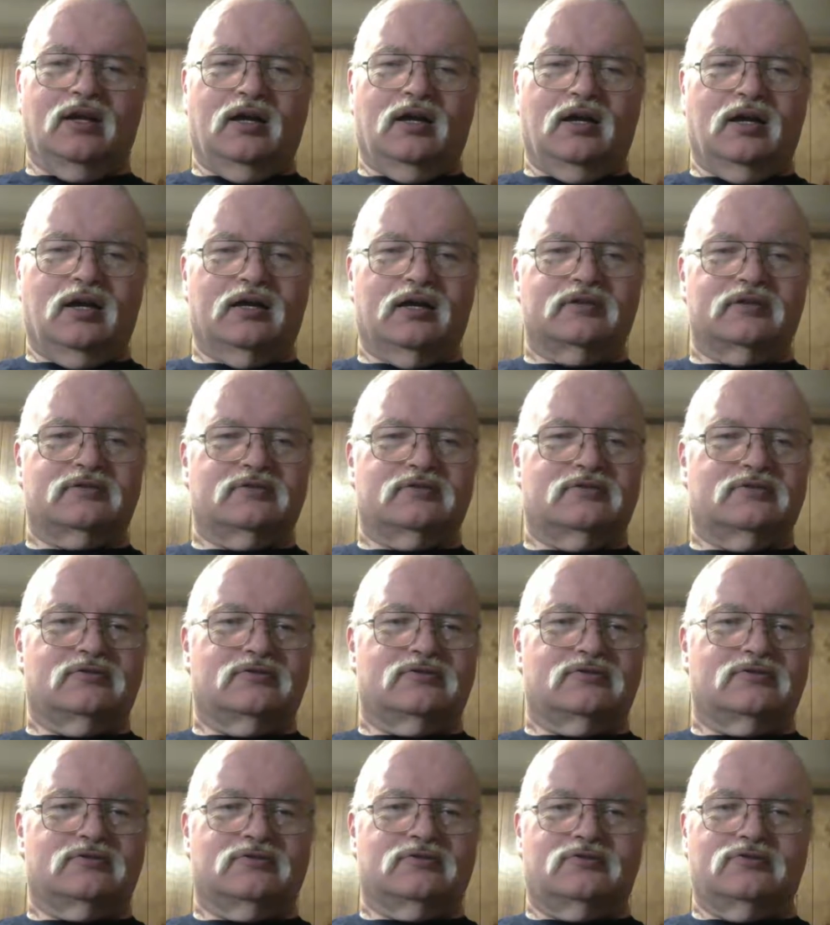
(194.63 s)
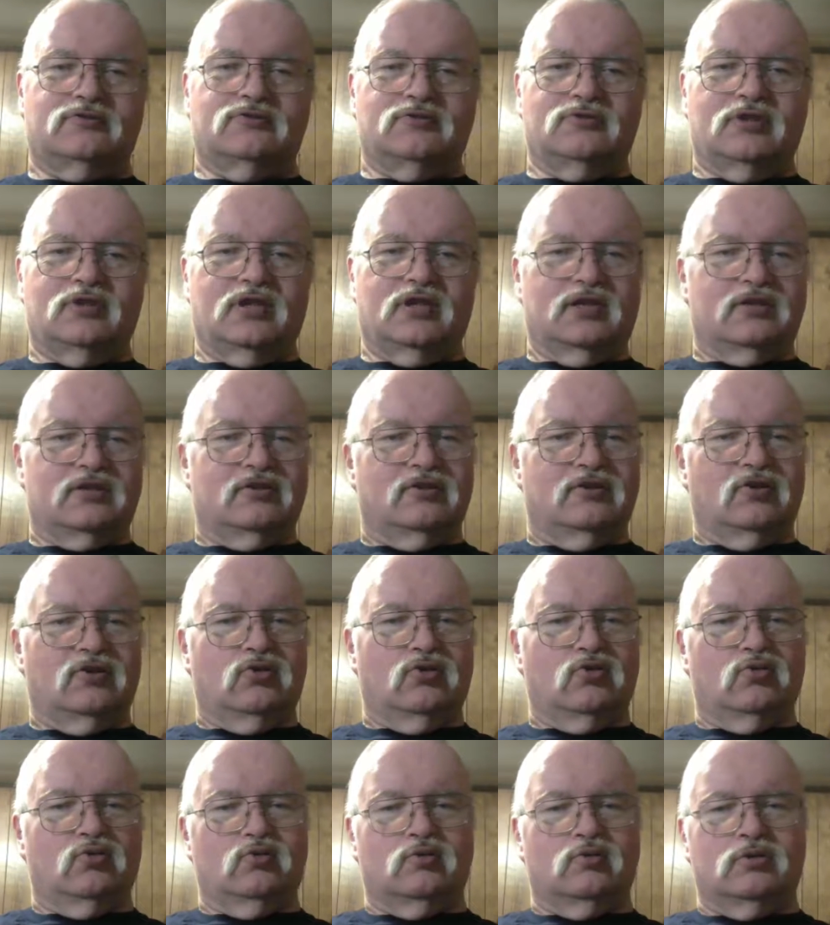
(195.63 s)
I do not
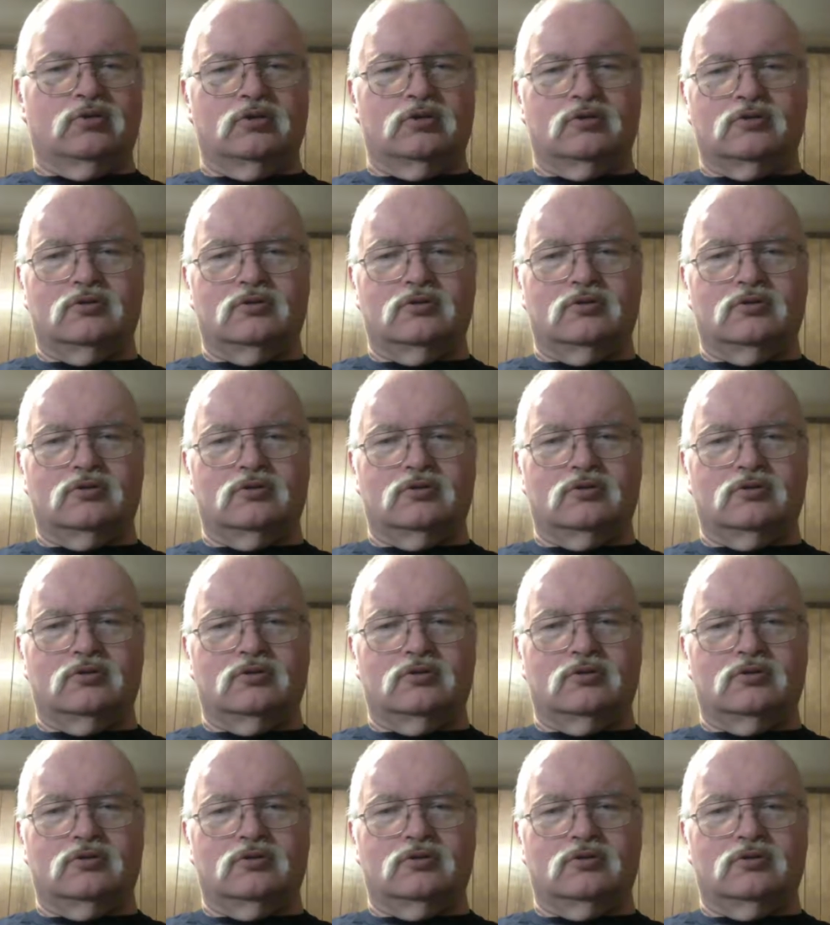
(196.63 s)
know